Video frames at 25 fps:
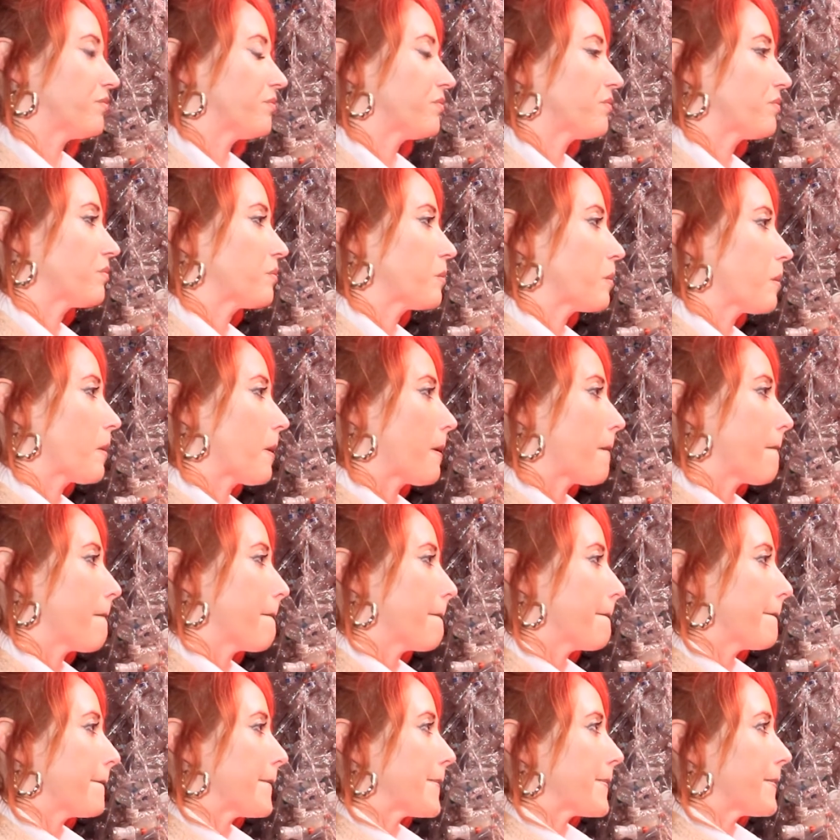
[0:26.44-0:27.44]

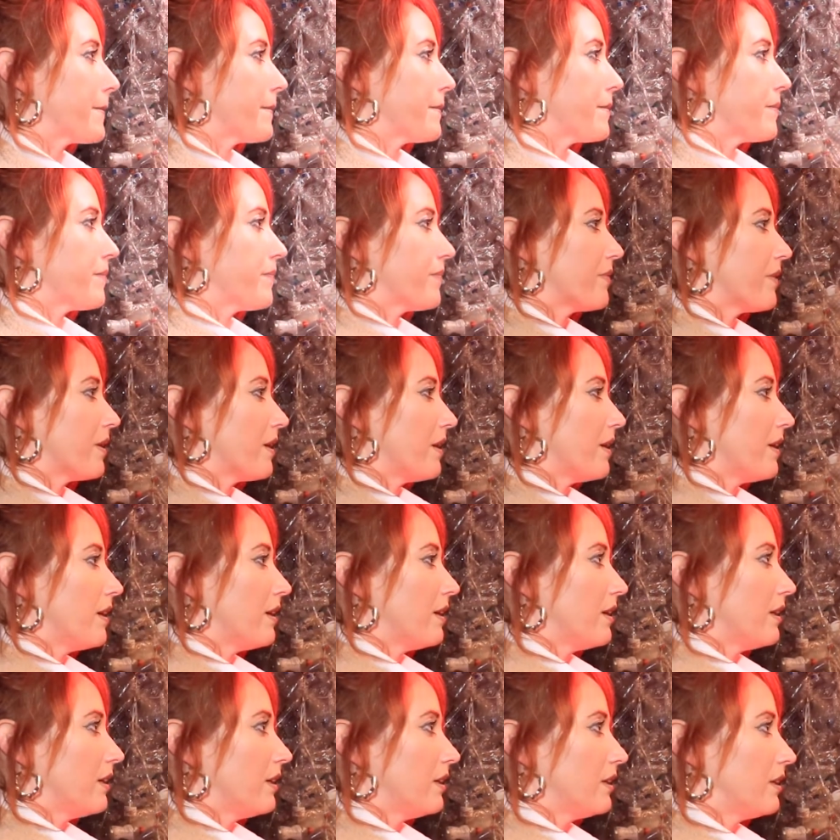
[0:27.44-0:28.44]

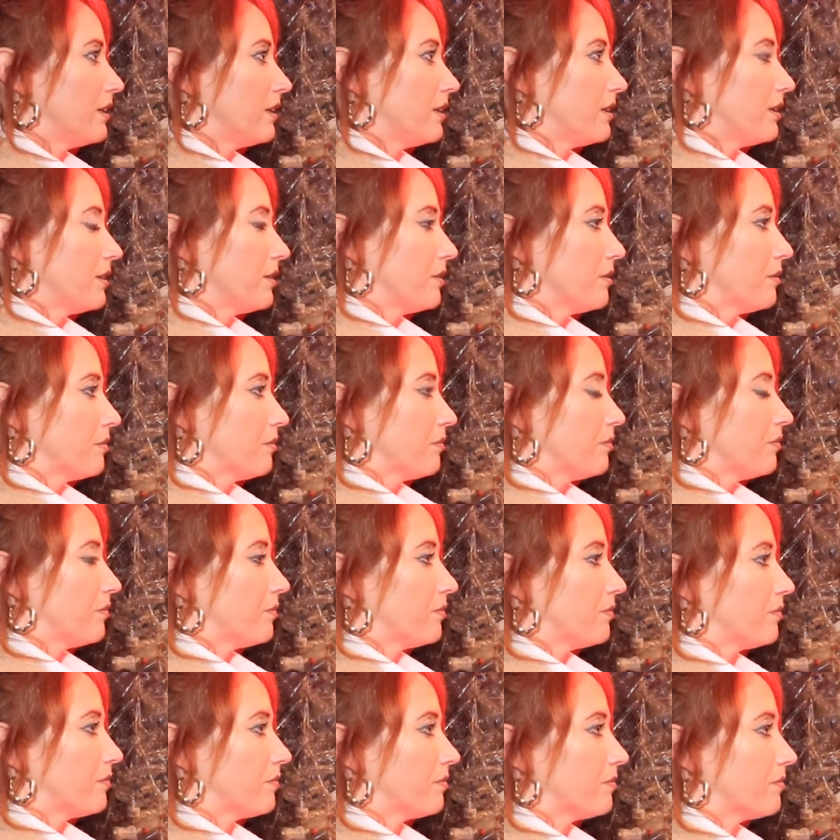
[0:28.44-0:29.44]

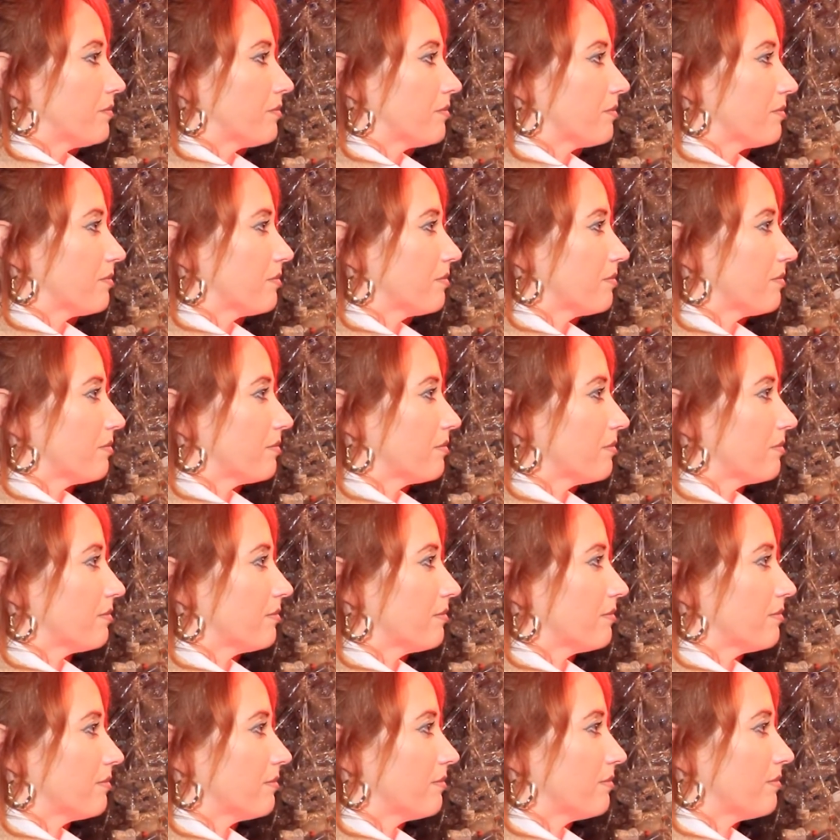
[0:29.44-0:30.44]

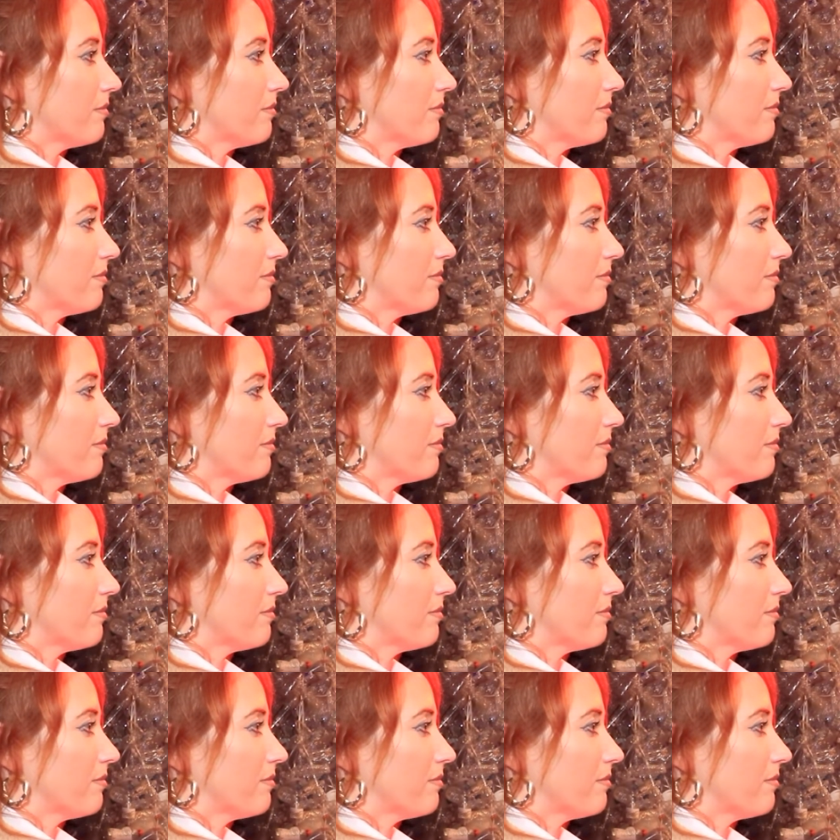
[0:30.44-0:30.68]
The person shown says nothing.